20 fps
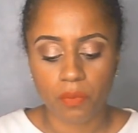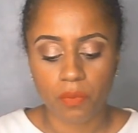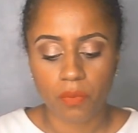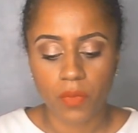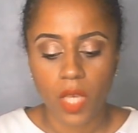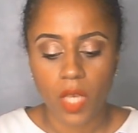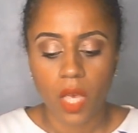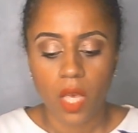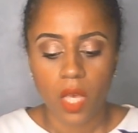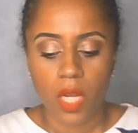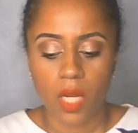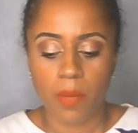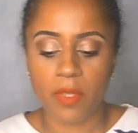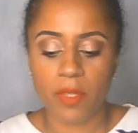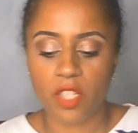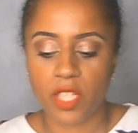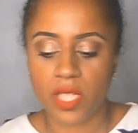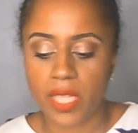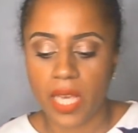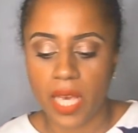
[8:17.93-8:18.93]
let me
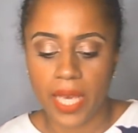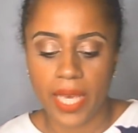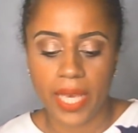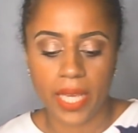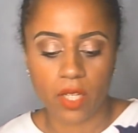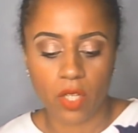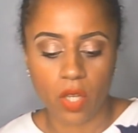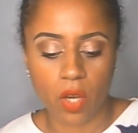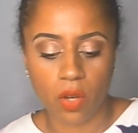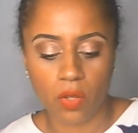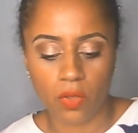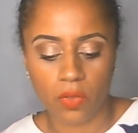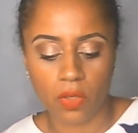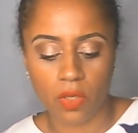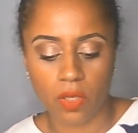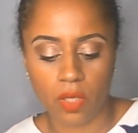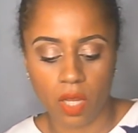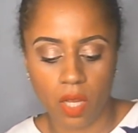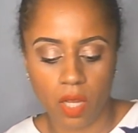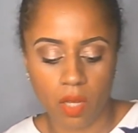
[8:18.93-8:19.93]
just get a hit on
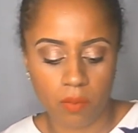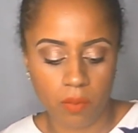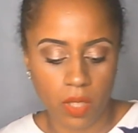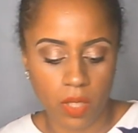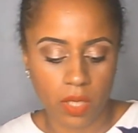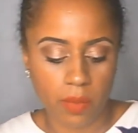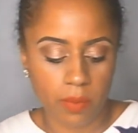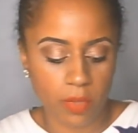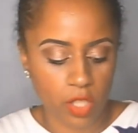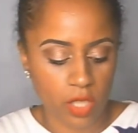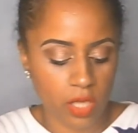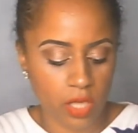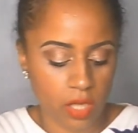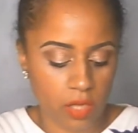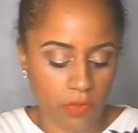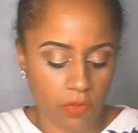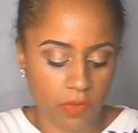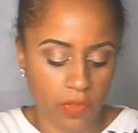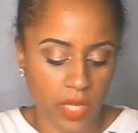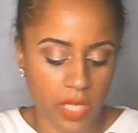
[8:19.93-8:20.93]
let me just
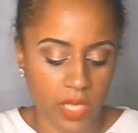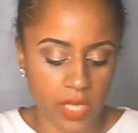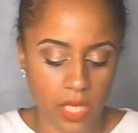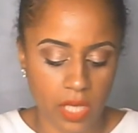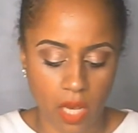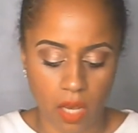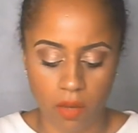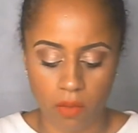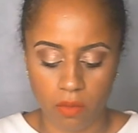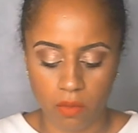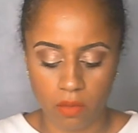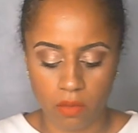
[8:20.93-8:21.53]
find out.